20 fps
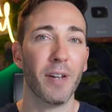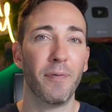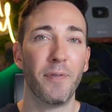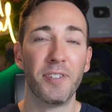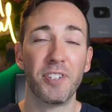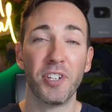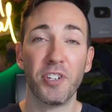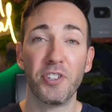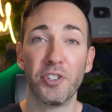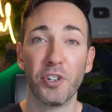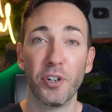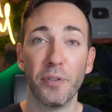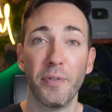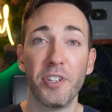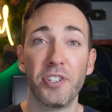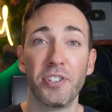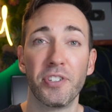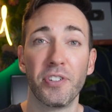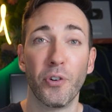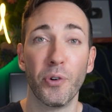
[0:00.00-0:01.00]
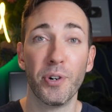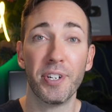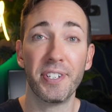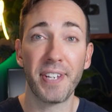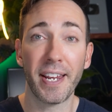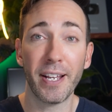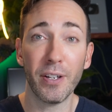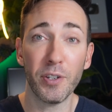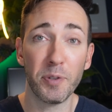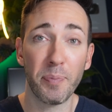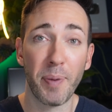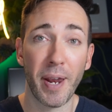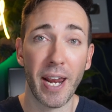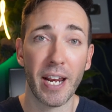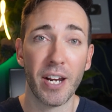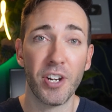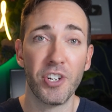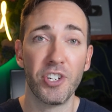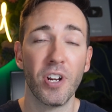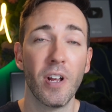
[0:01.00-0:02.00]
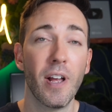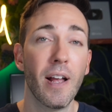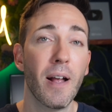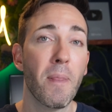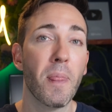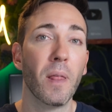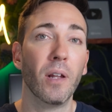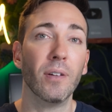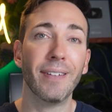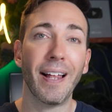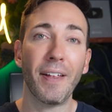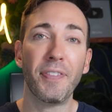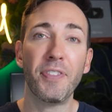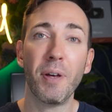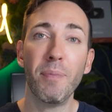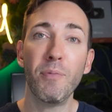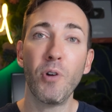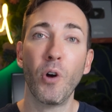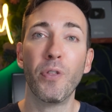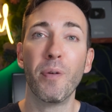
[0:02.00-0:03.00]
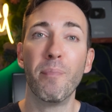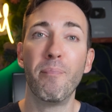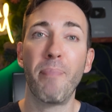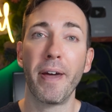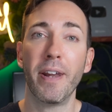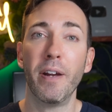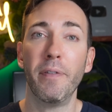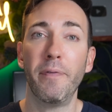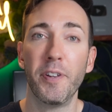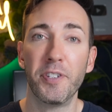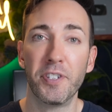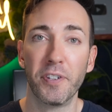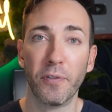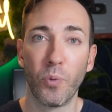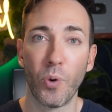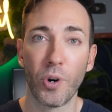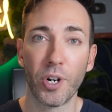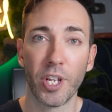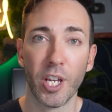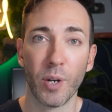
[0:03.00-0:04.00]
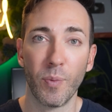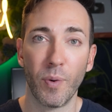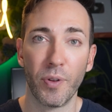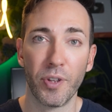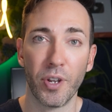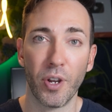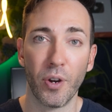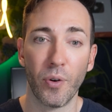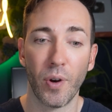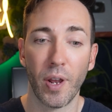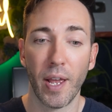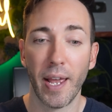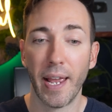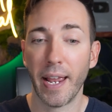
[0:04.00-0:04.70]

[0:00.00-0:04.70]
If it's a service or sales page, let them know the benefits of working with you.